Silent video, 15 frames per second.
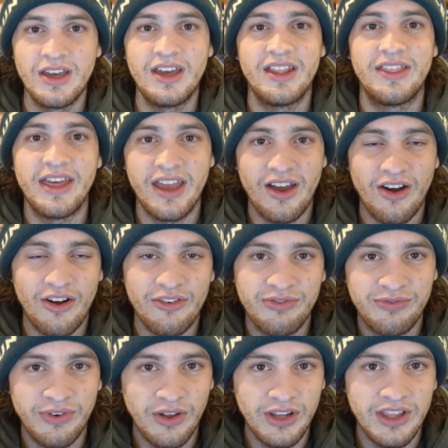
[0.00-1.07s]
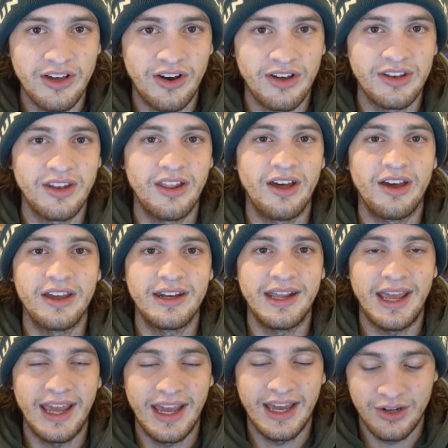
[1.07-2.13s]
They are fully online
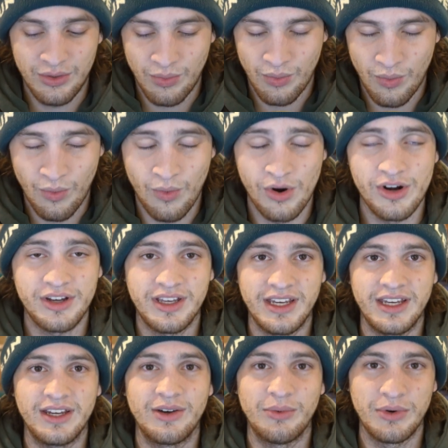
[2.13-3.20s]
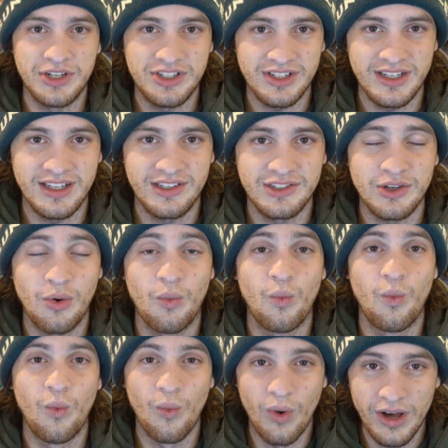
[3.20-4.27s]
and working, which is
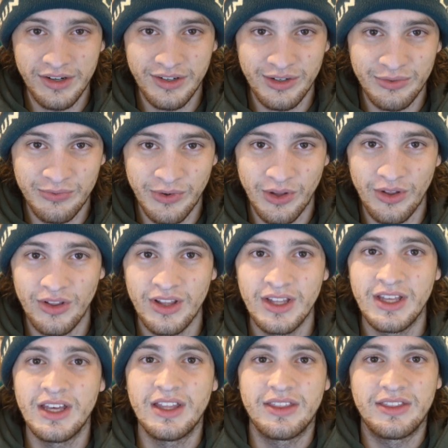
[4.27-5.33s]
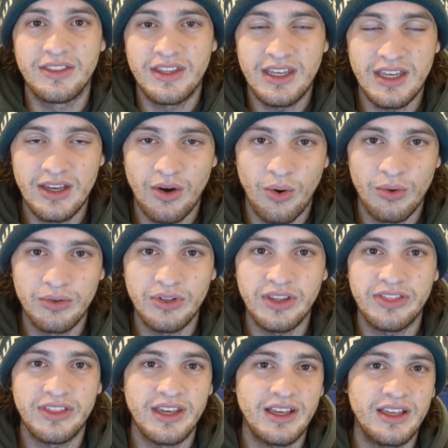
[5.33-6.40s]
wonderful. The only
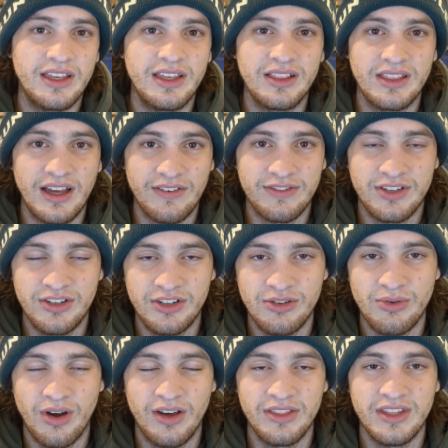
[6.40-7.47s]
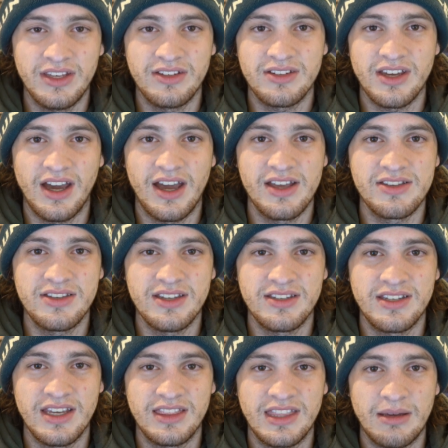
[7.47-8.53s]
thing left to do on these guys is
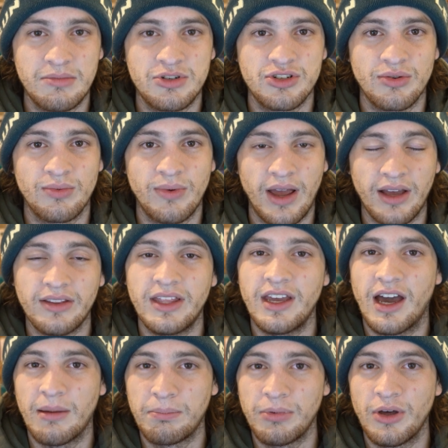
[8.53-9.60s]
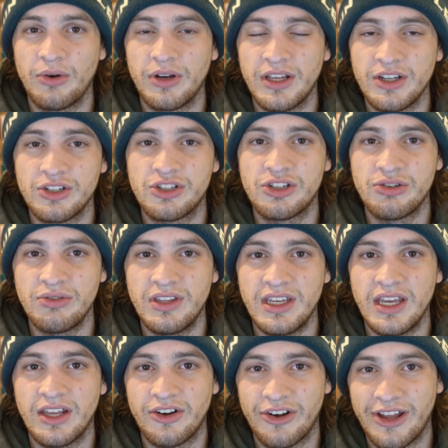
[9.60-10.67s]
get them directly uploading to the
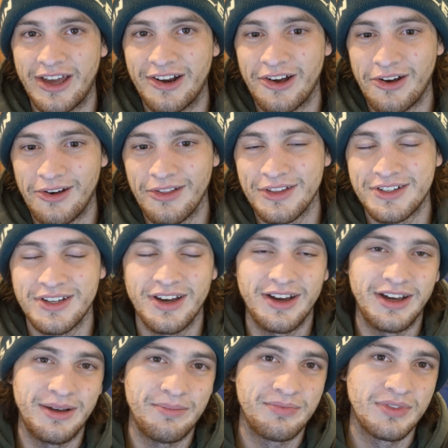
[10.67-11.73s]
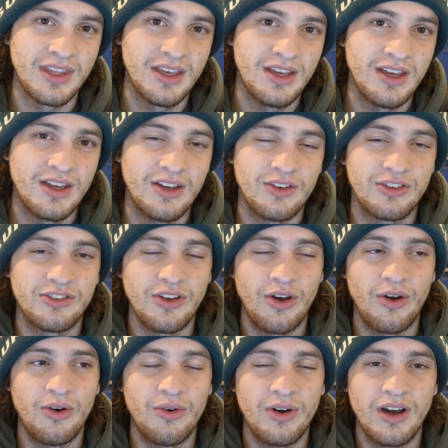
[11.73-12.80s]
internet all the time.
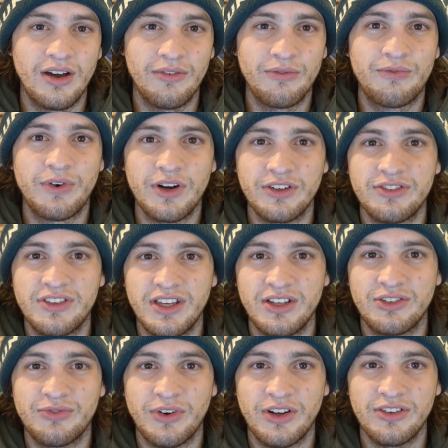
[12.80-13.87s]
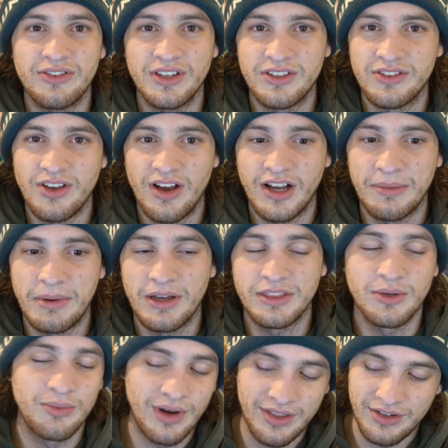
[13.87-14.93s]
So first things first, let's talk about the
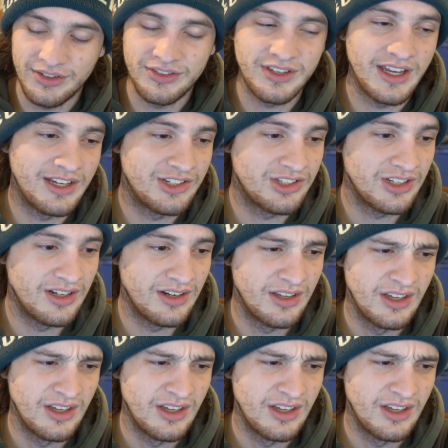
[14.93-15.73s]
weather station.